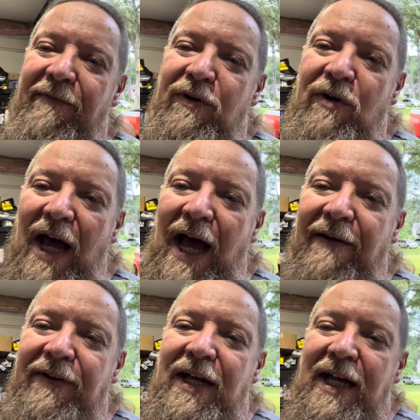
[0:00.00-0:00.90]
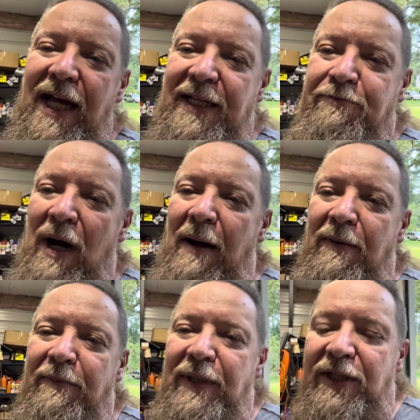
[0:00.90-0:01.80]
you have is
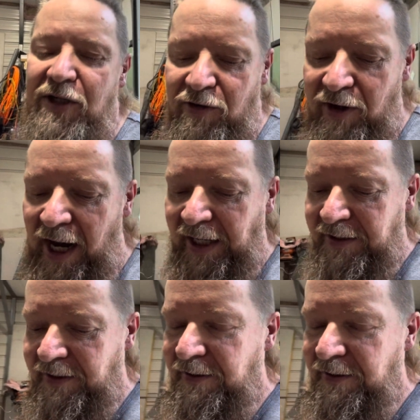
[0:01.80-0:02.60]
probably correct.